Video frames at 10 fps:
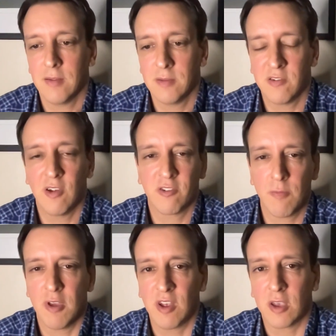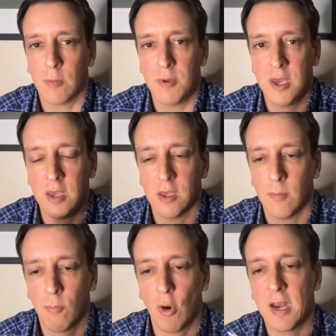there's some things that could be
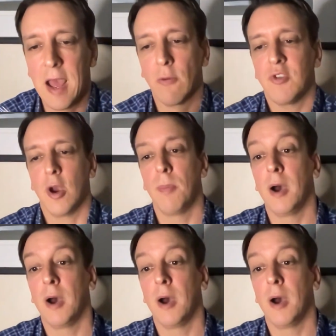pointed out there,